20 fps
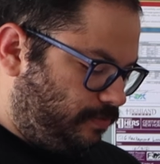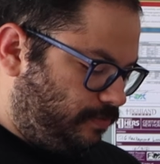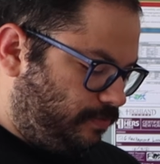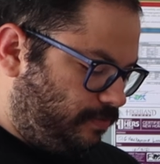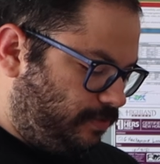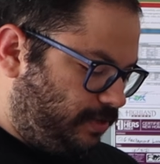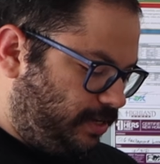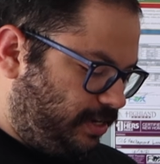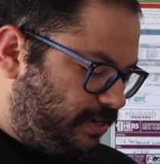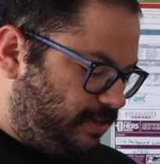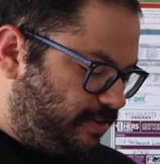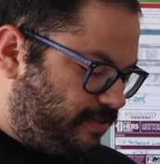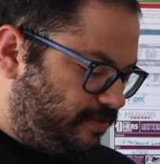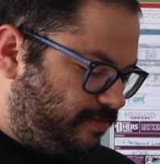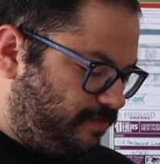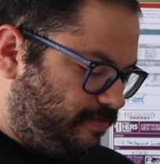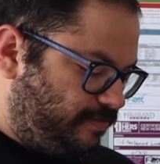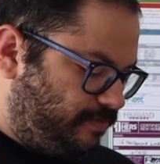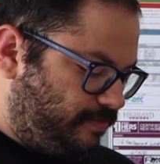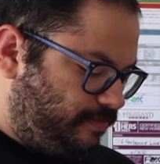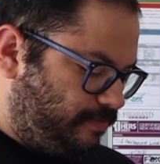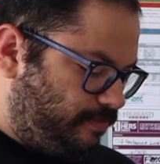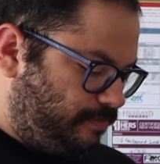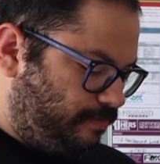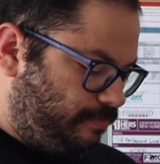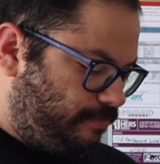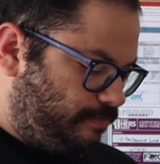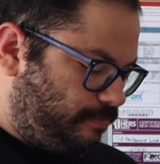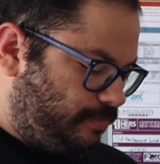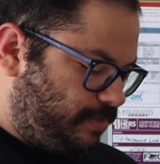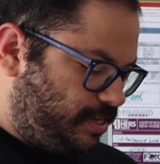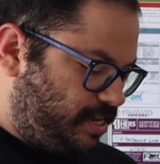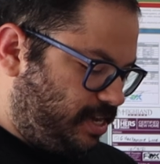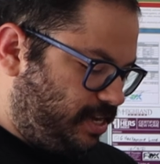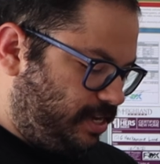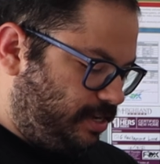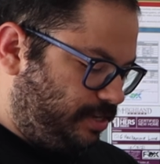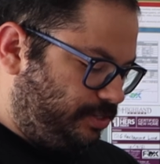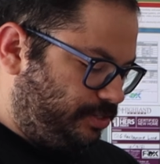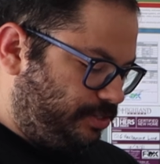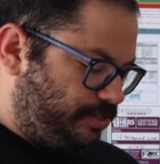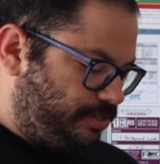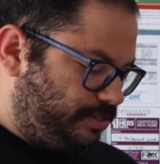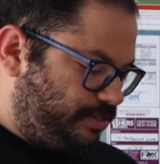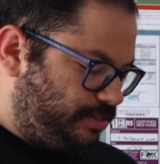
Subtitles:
Rev Match